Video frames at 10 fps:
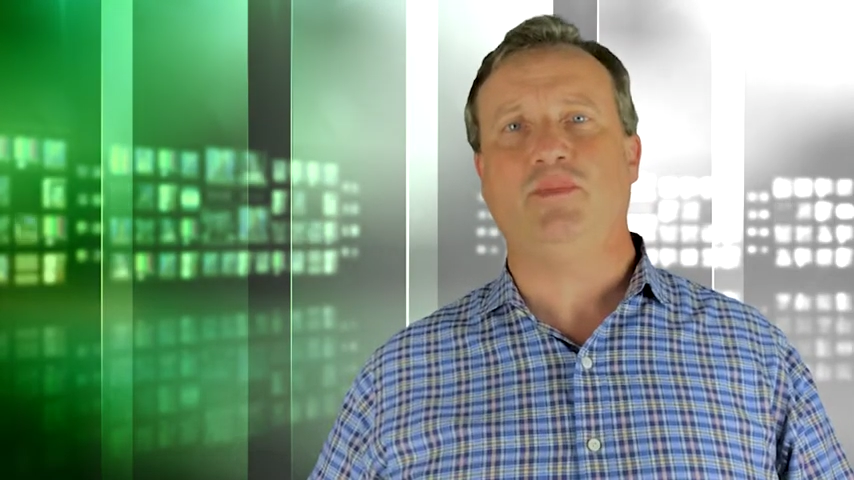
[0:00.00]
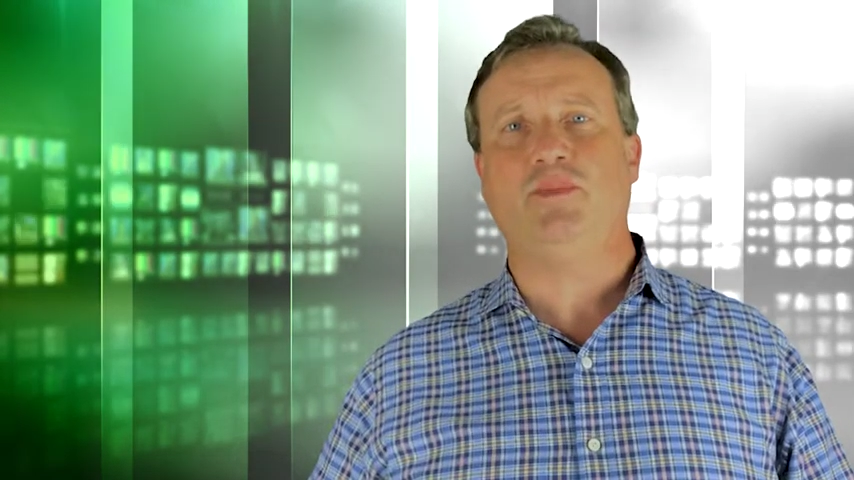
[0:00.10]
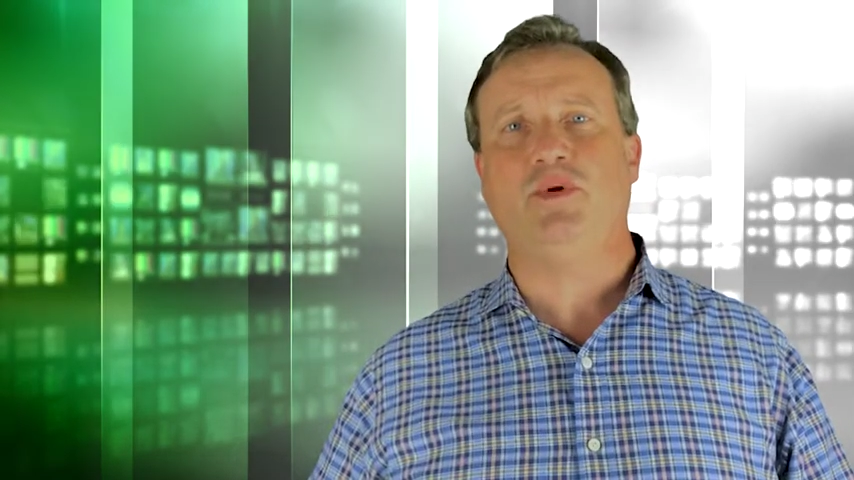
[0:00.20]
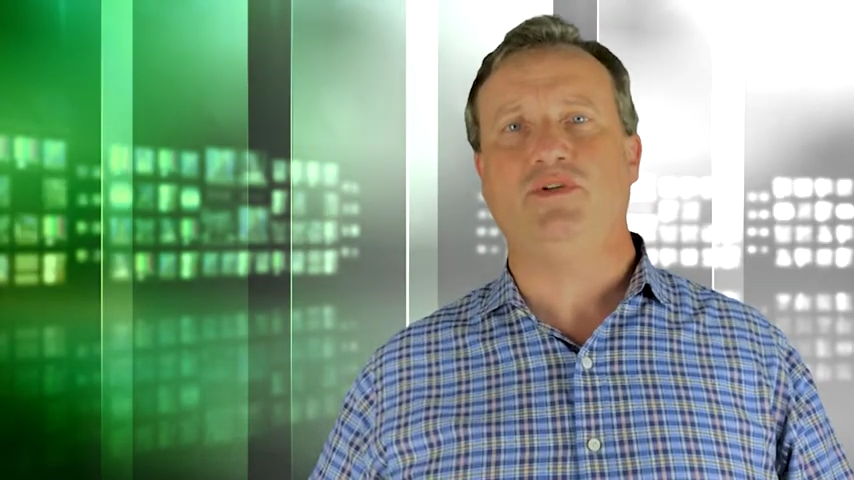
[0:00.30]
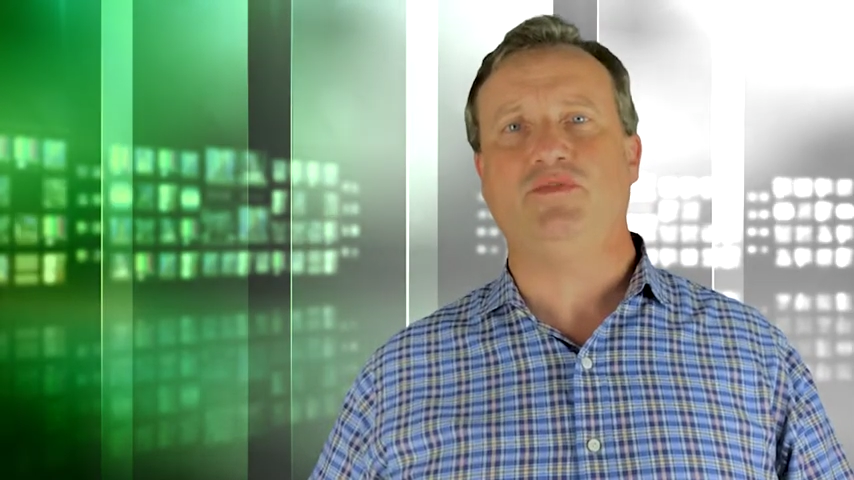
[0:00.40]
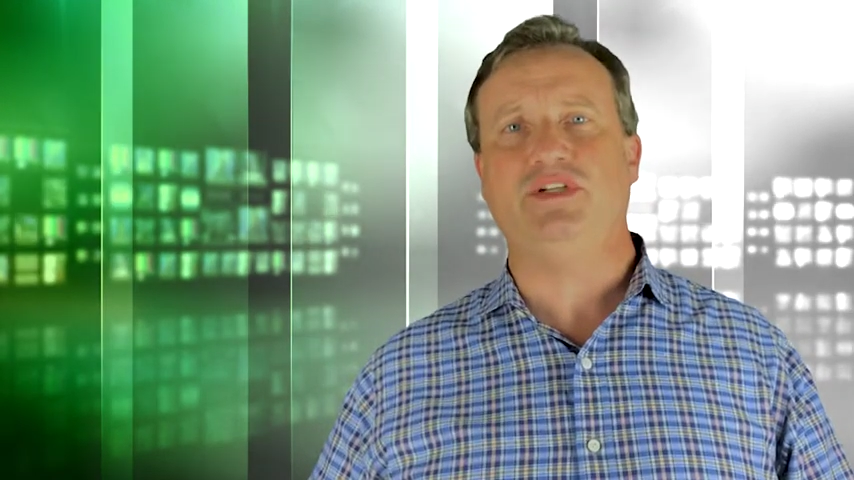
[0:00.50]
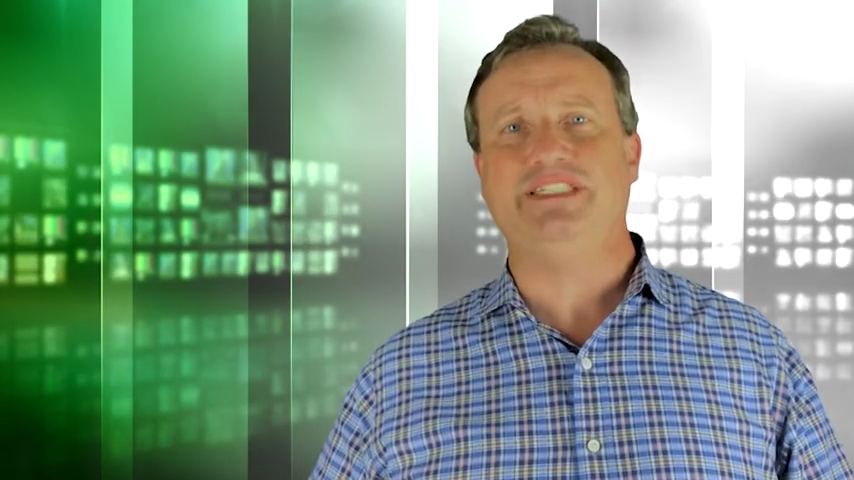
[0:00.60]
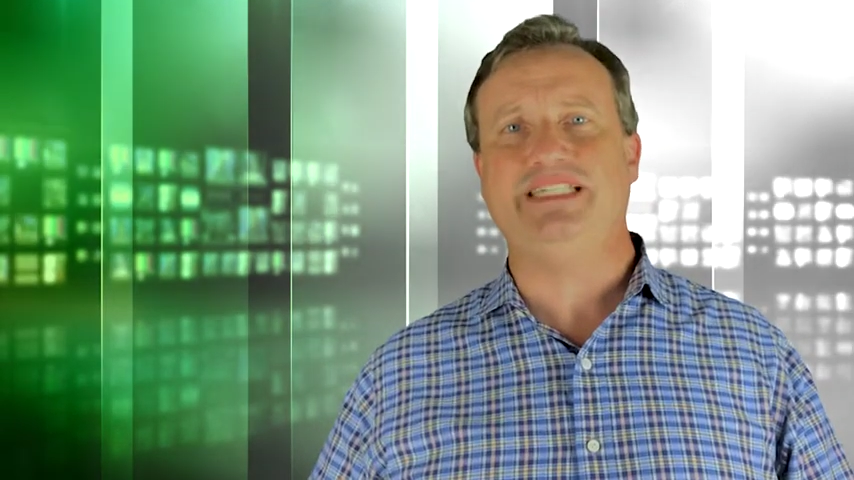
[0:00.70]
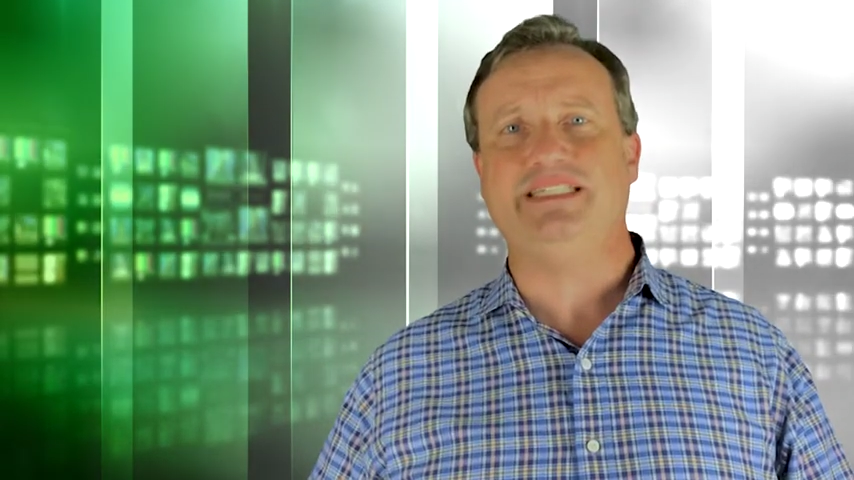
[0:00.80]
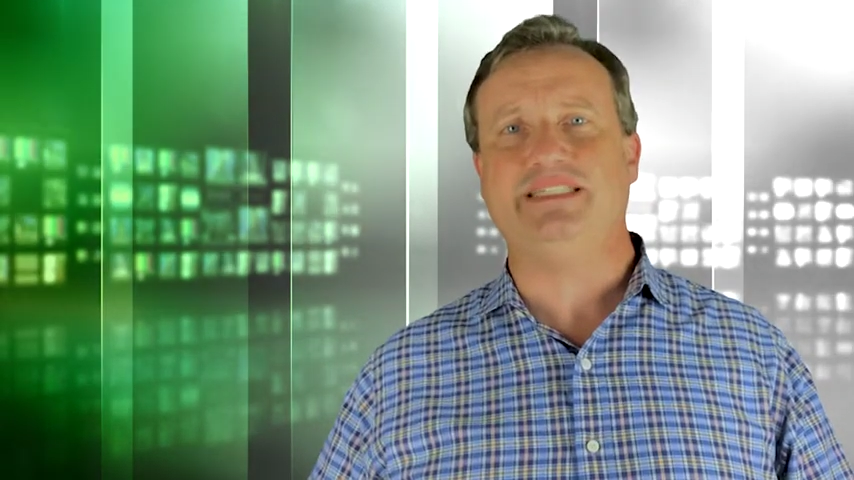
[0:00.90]
approach for
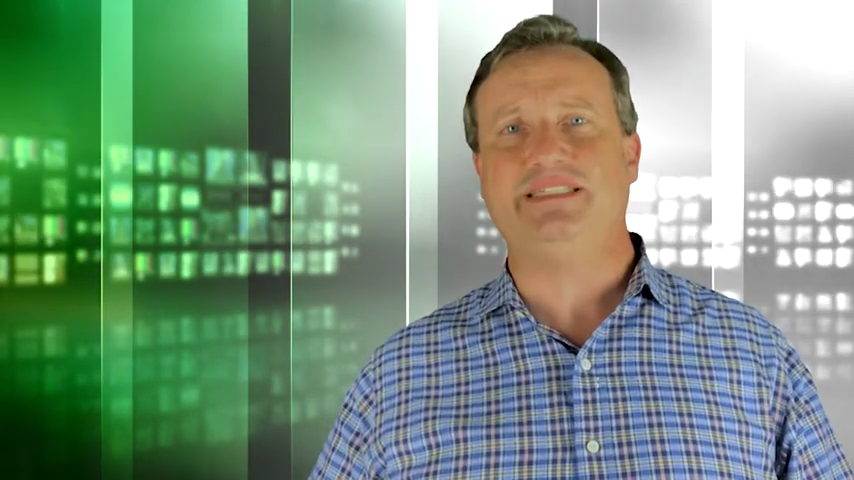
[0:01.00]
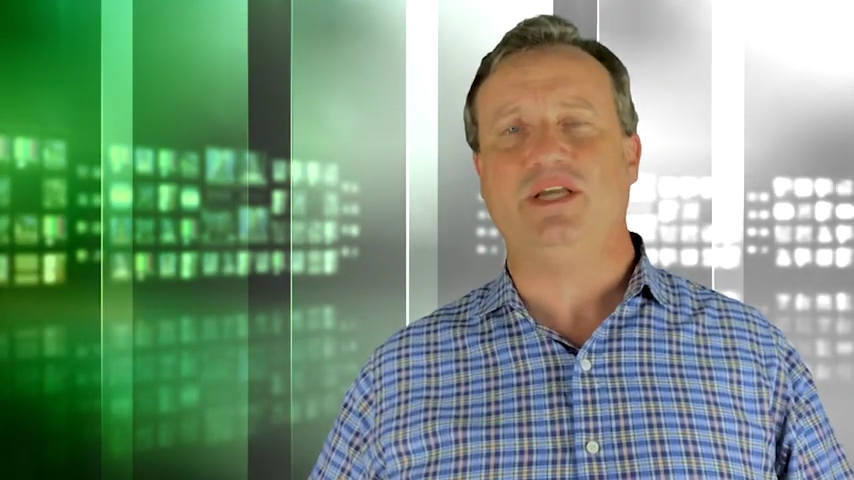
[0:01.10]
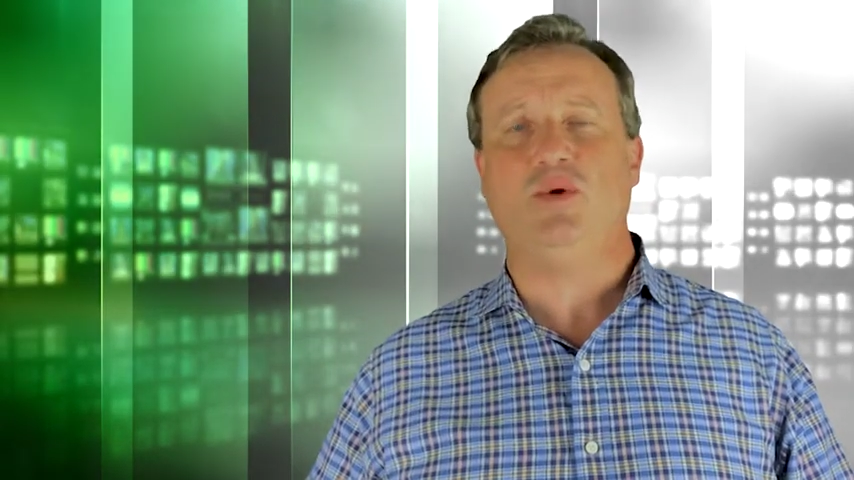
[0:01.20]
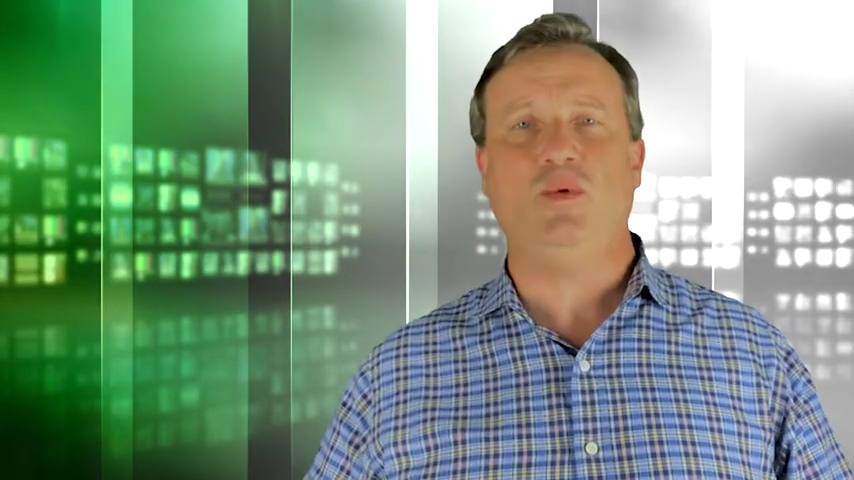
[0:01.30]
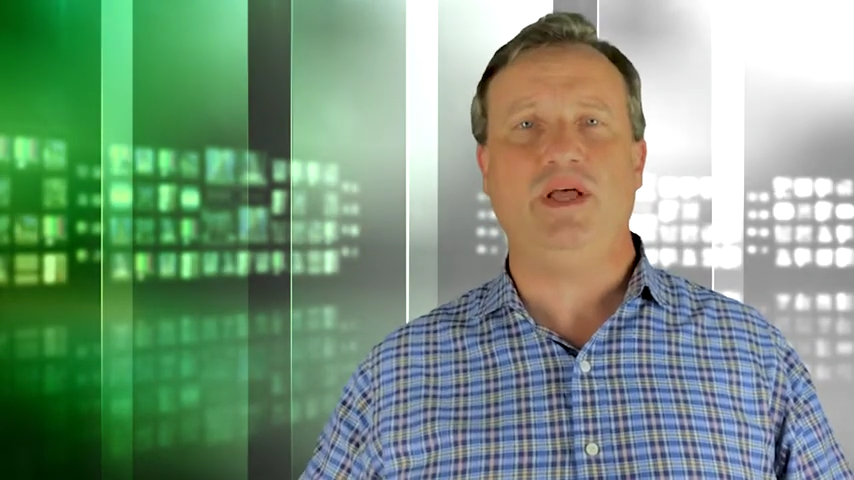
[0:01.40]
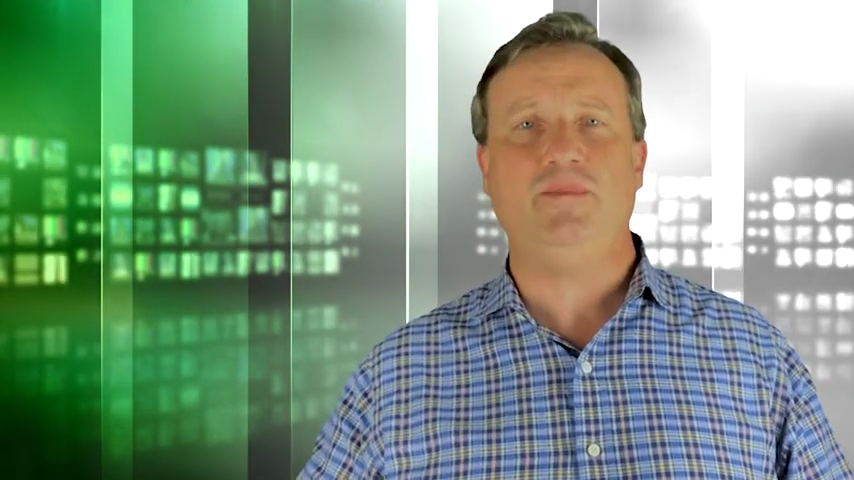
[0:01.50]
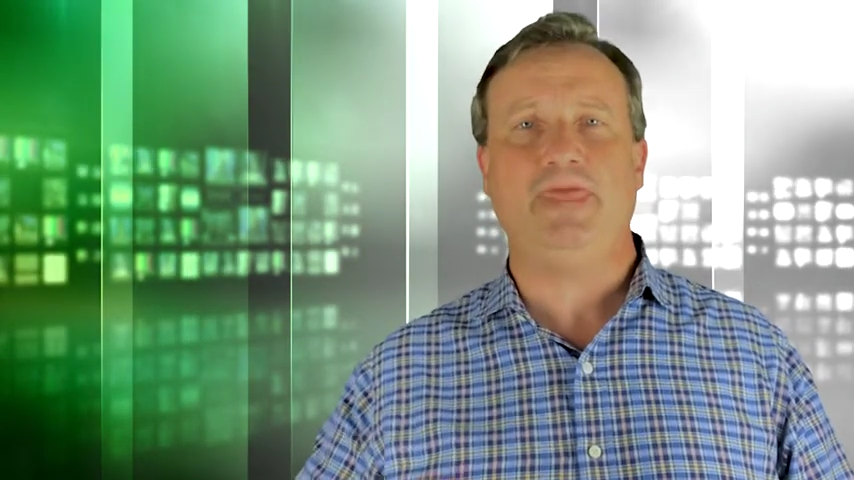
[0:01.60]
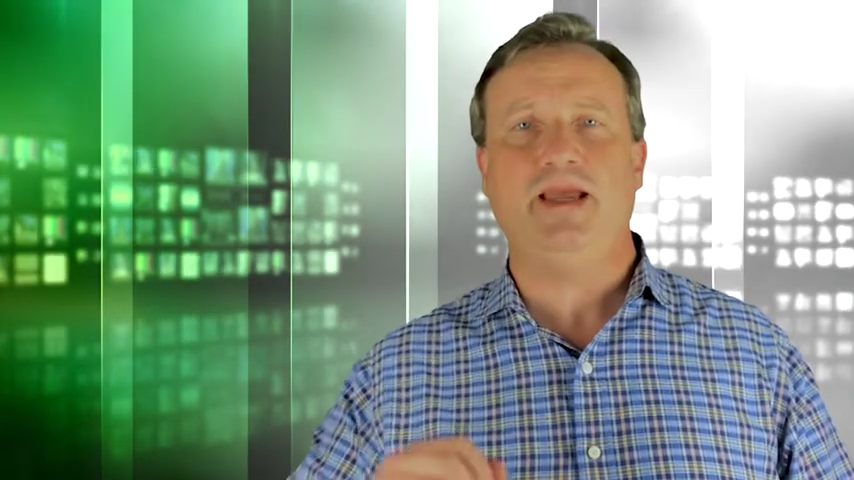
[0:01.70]
diseases? Well,